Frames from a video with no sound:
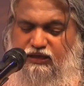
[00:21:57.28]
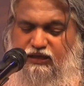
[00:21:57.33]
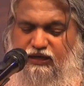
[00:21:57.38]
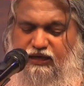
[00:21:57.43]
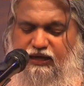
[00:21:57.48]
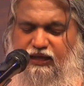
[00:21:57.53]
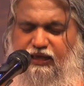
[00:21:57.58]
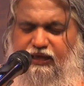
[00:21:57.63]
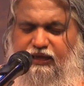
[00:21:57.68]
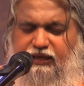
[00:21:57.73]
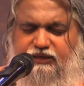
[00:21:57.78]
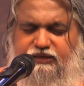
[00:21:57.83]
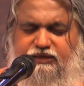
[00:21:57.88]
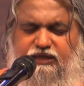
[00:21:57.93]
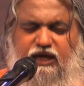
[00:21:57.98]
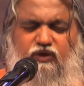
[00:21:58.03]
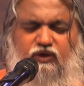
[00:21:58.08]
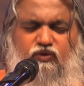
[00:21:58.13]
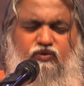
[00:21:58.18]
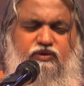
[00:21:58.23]
Lay
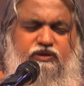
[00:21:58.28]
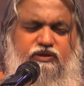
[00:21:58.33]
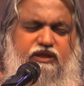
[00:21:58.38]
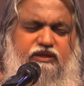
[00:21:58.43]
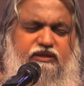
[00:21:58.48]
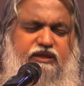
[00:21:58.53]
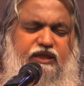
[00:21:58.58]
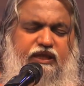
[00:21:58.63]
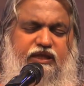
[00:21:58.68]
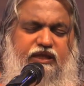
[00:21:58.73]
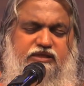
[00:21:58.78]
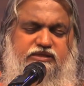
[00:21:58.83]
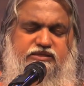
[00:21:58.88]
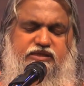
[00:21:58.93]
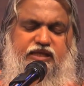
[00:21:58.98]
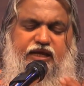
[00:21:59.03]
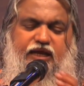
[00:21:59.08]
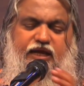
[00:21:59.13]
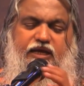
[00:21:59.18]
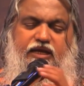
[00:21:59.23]
down the things
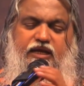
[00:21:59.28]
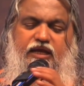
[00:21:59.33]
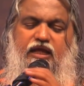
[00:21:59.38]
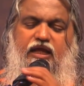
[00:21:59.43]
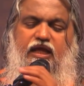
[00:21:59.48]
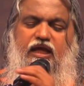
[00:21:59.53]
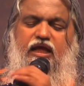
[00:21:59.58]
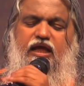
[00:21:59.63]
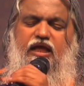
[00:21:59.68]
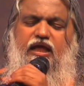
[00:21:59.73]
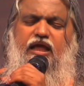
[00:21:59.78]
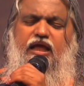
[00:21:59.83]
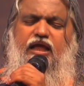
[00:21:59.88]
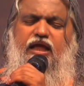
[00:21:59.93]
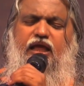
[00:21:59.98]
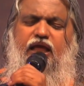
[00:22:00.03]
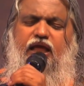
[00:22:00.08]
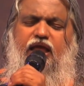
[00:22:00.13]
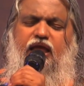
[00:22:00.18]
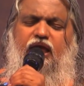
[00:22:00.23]
that
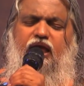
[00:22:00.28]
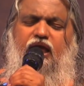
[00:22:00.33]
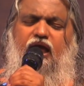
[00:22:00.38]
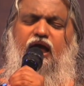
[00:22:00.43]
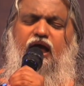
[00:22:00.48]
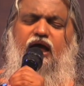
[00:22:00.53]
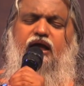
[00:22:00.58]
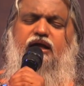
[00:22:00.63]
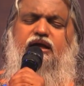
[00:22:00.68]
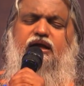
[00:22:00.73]
are